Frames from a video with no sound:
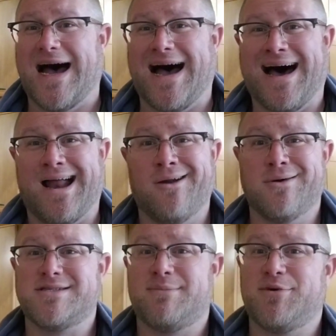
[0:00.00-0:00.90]
I don't know
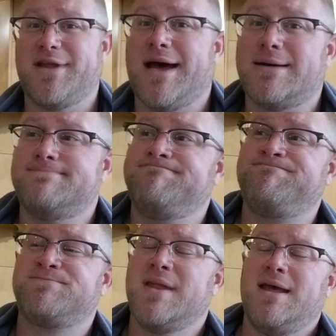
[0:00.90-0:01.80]
what's up with that.
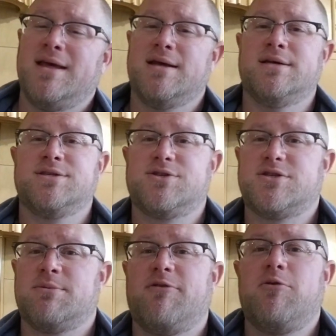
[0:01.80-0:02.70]
So
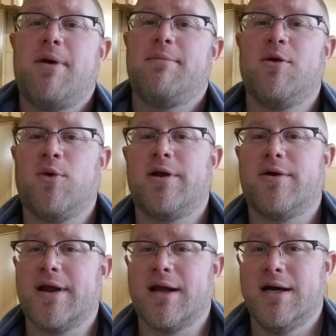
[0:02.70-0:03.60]
some of you may be
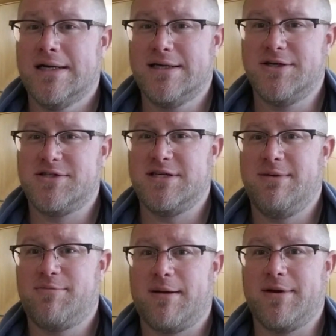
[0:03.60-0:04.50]
wondering, you see
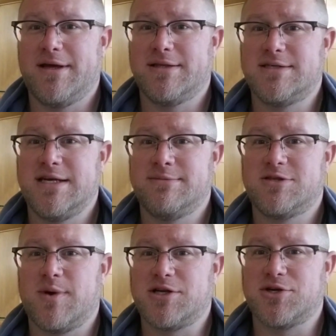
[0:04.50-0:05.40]
me probably in the same
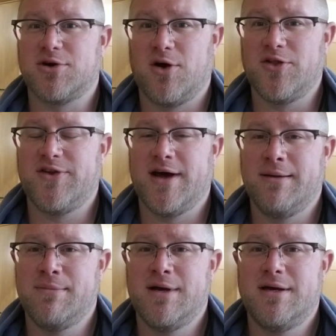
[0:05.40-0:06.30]
sweatshirt all the
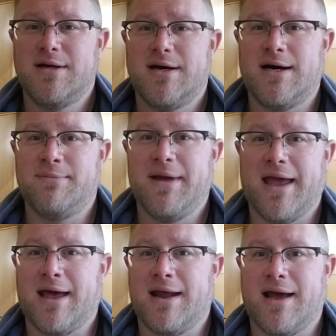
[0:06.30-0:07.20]
time.
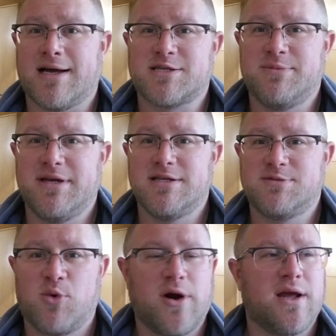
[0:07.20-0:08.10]
Hannah asked me this
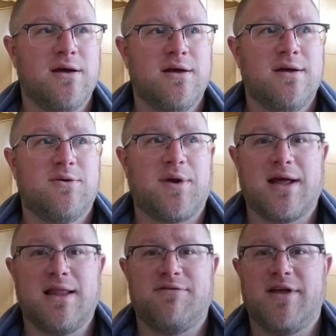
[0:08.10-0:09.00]
morning when I
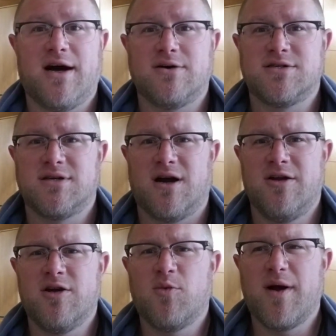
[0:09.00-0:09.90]
left the house, "Are you
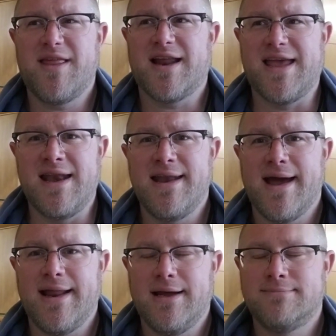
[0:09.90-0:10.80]
going to wear that again,
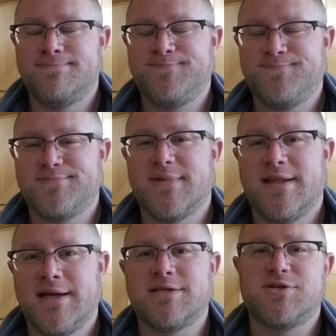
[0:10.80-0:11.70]
Daddy?" And
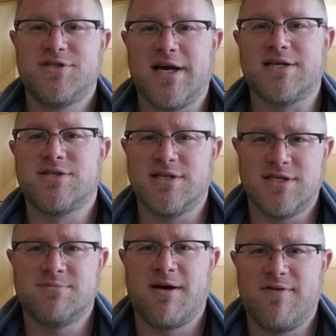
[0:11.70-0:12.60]
the answer is yes. This
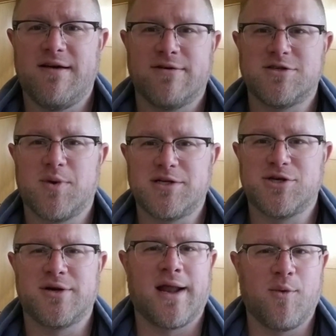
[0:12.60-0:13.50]
is my favorite
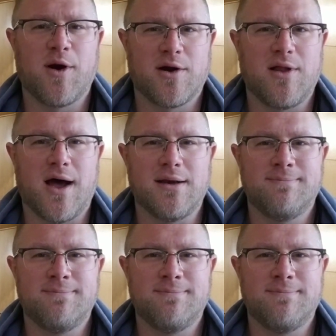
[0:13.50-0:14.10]
sweatshirt and I wear it a lot.